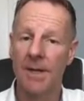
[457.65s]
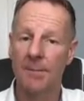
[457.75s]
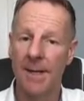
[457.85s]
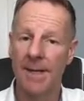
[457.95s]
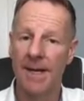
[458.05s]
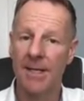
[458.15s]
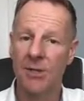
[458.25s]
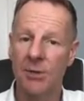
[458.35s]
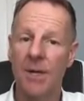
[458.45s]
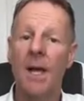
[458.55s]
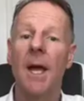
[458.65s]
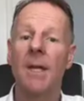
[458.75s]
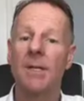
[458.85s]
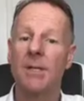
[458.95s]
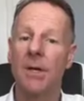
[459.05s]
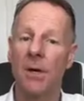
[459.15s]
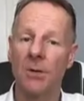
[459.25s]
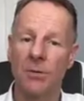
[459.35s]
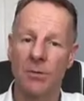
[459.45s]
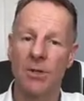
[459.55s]
medication and start
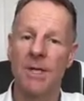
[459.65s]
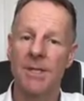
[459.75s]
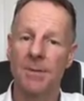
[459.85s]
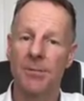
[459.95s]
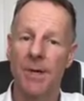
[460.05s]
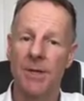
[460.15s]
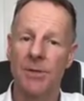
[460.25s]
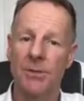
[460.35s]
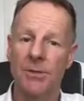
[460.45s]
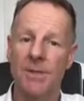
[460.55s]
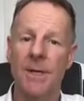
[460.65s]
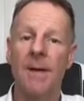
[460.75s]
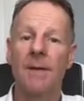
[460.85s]
your chest compressions,